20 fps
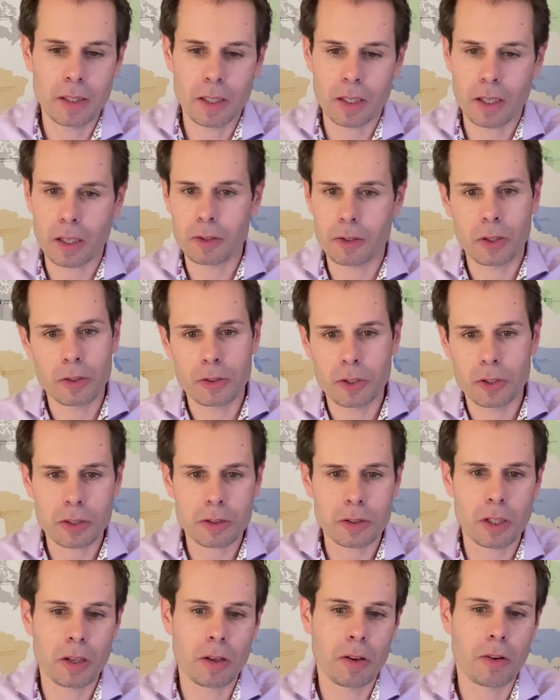uh, just
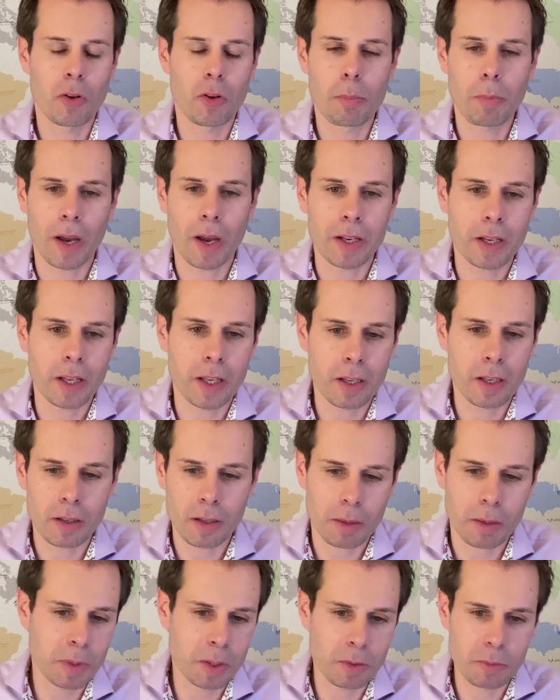a reminder here
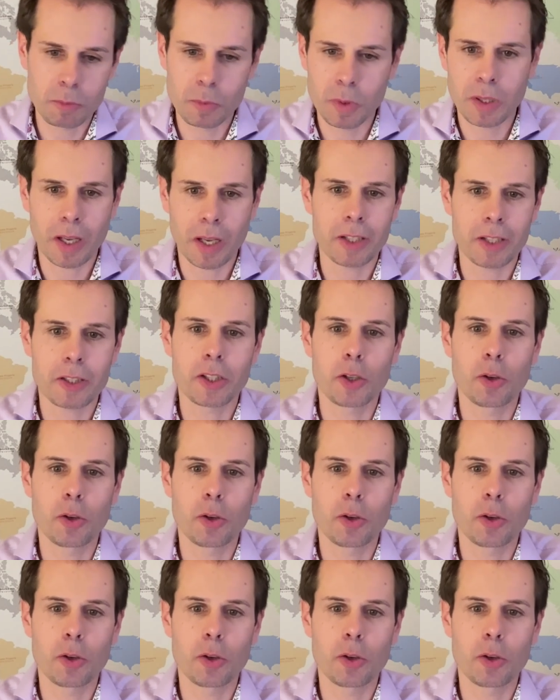I mean, we had the